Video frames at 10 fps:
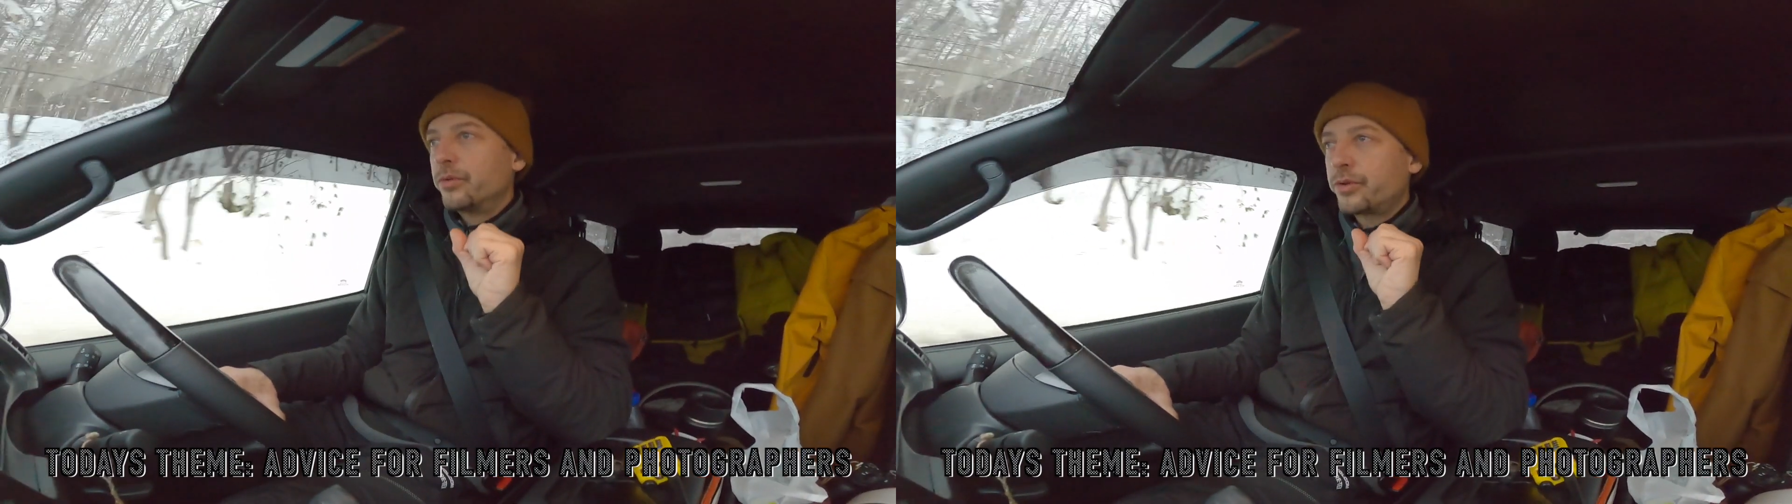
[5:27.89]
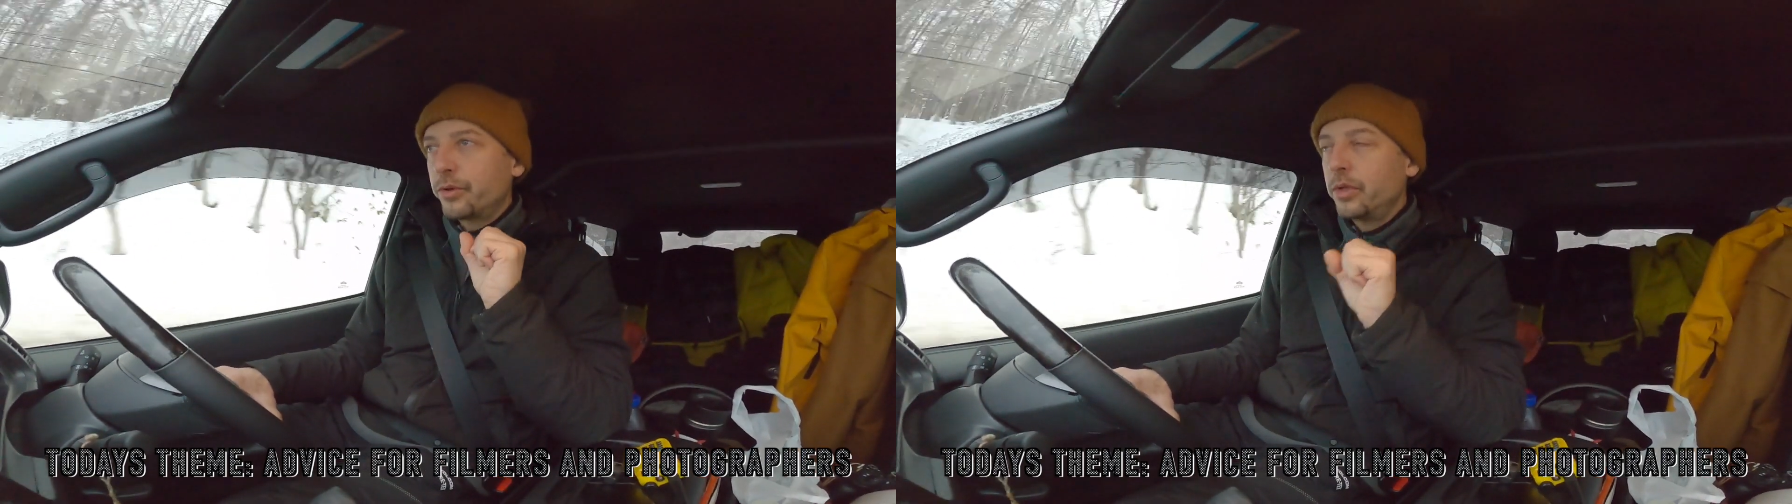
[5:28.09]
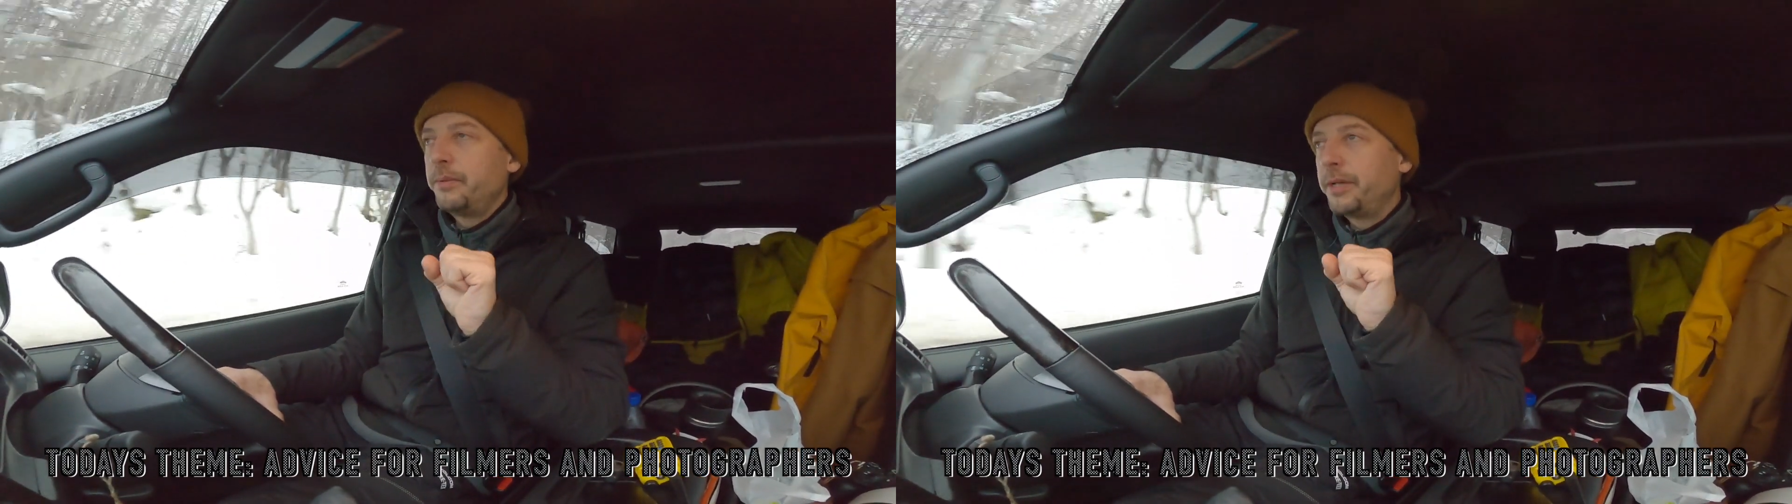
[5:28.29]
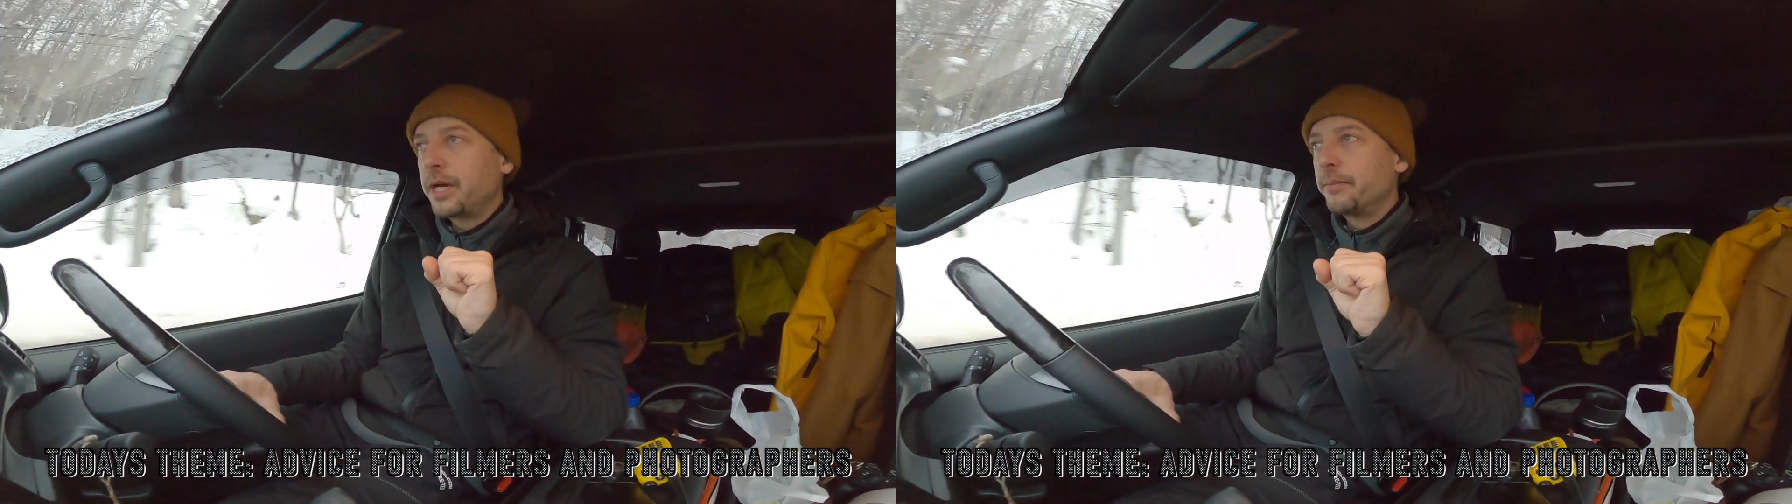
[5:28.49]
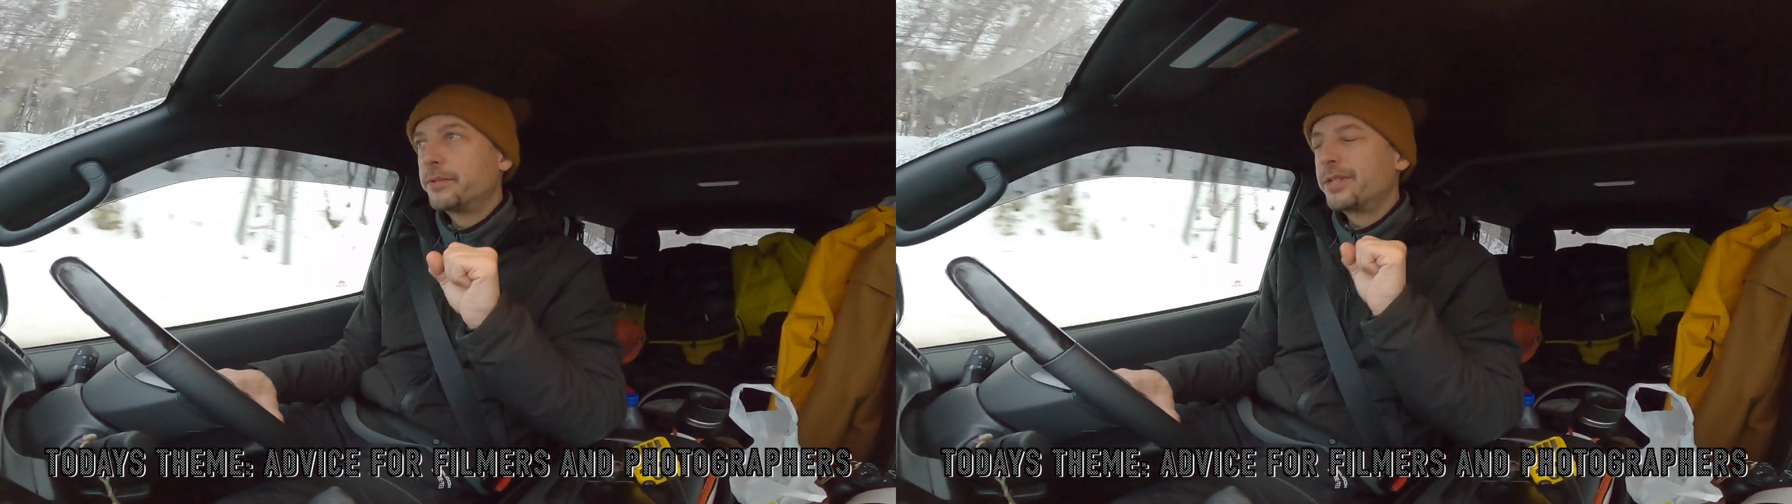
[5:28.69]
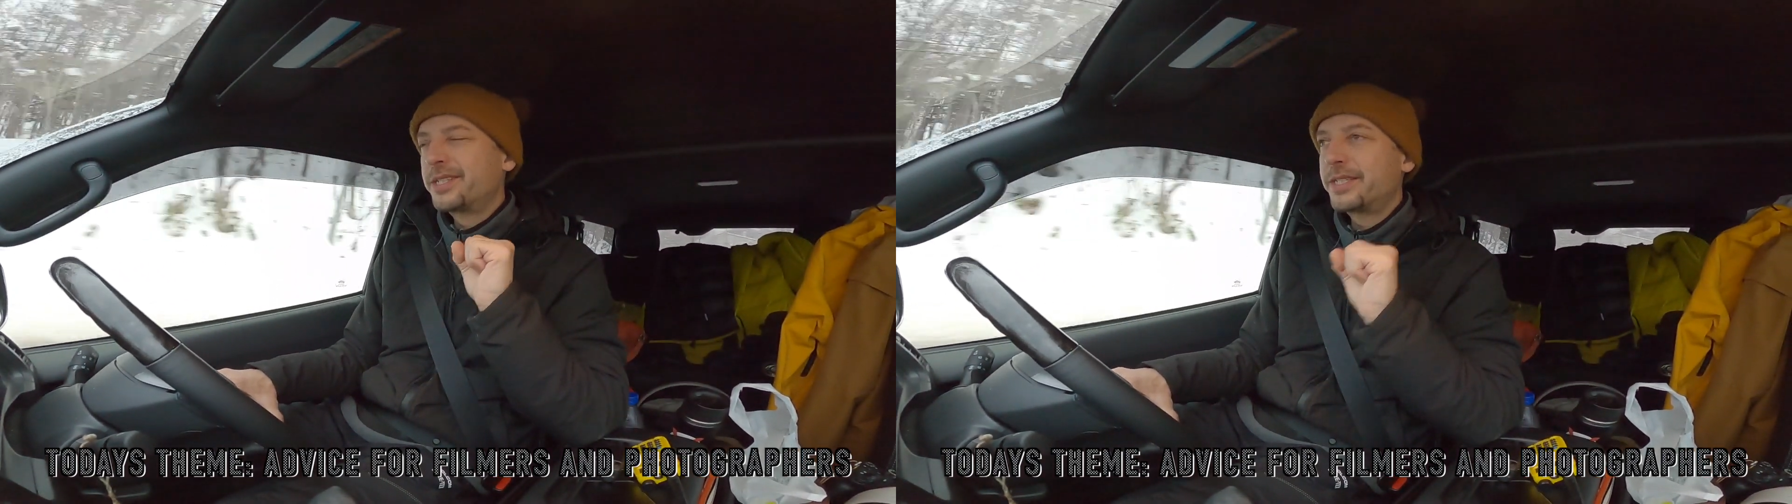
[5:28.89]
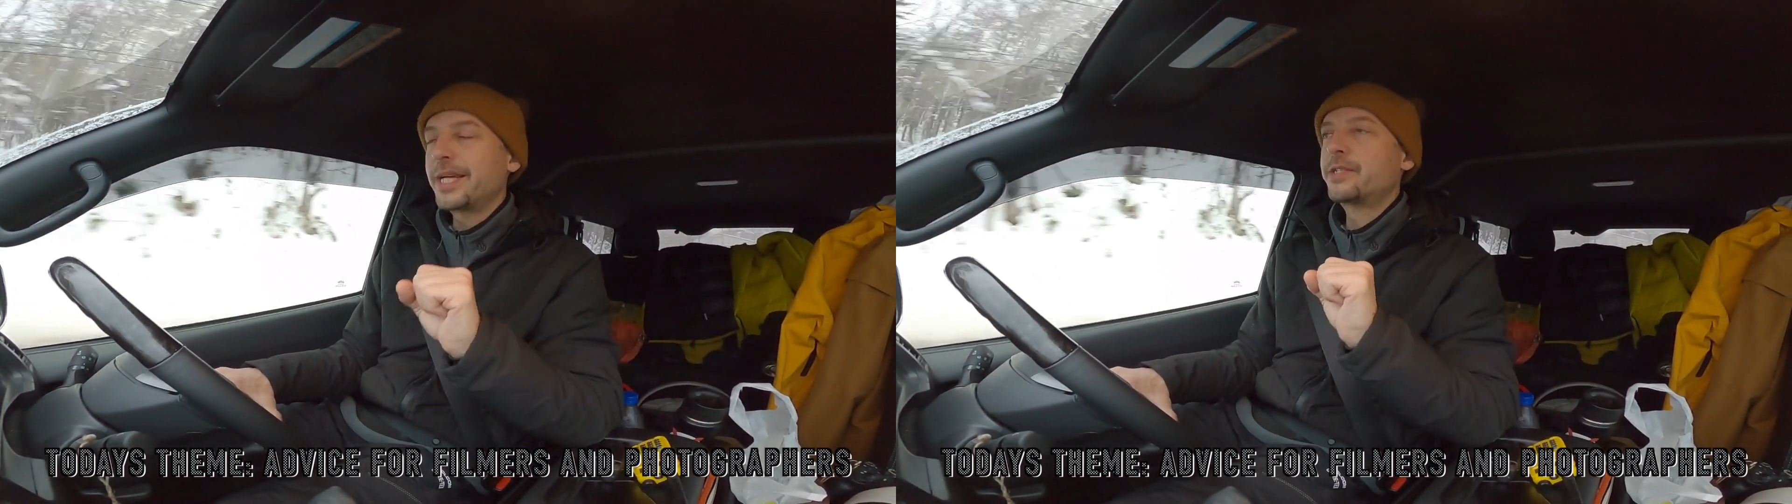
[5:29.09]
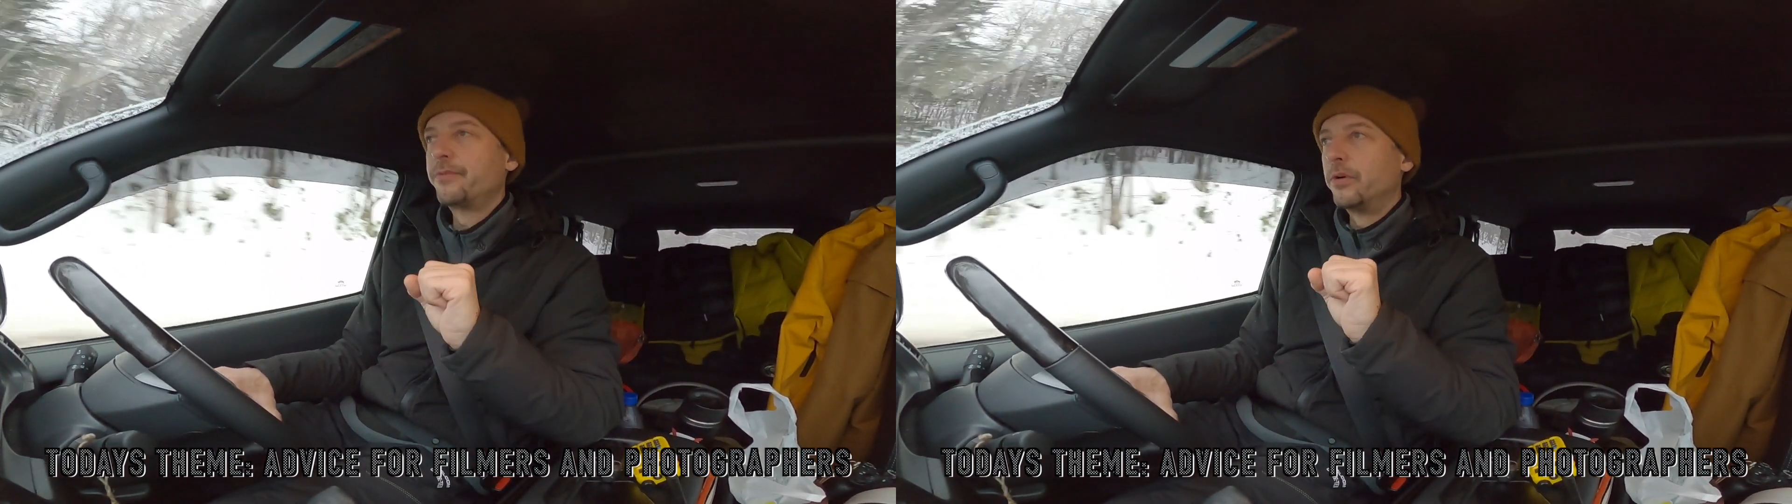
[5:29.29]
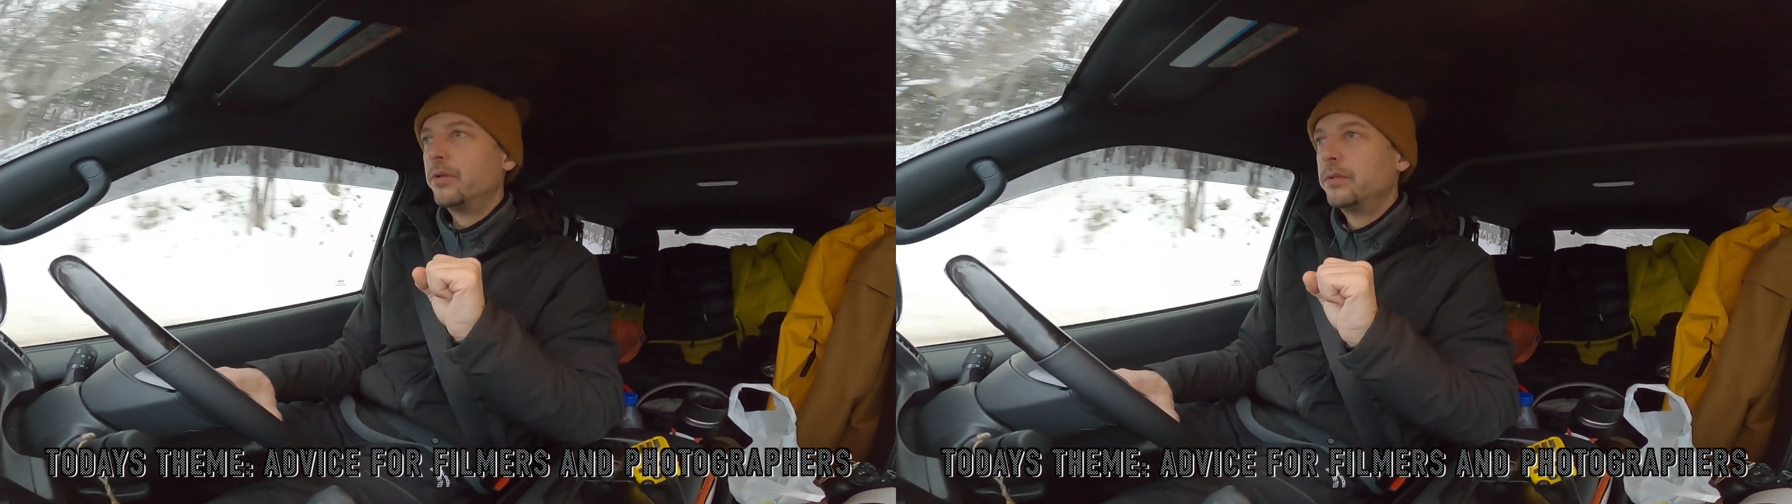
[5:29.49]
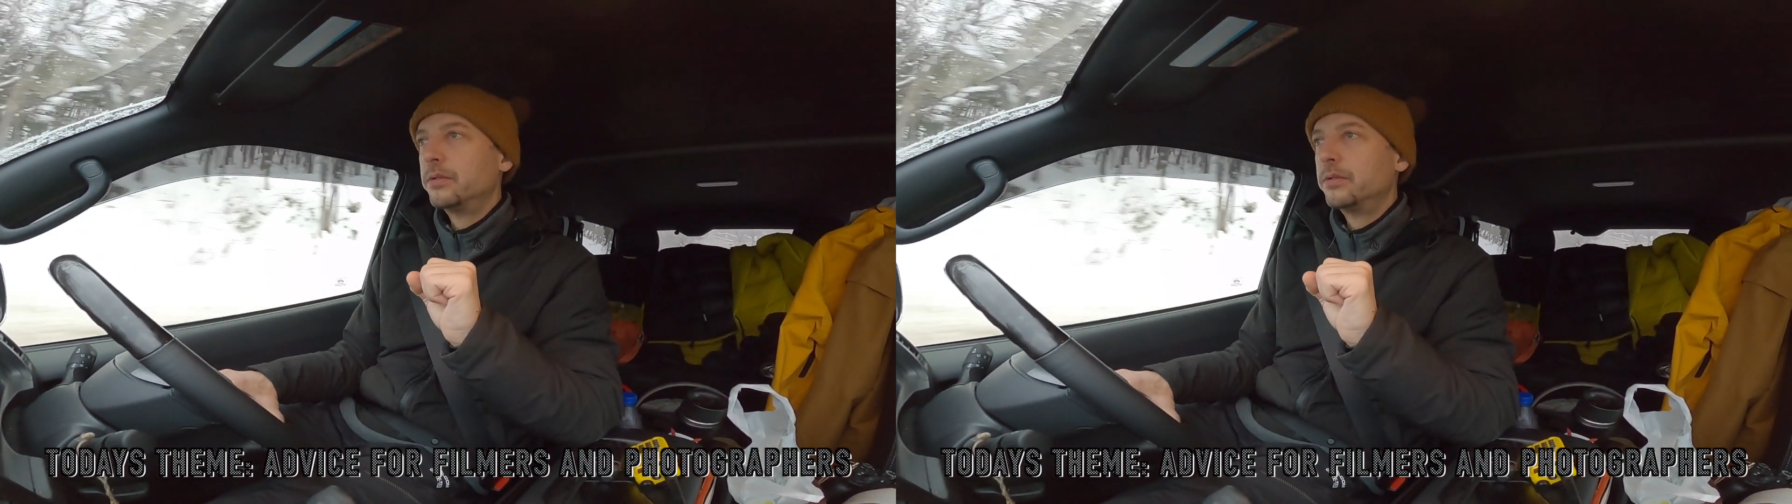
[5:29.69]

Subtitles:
truly become successful,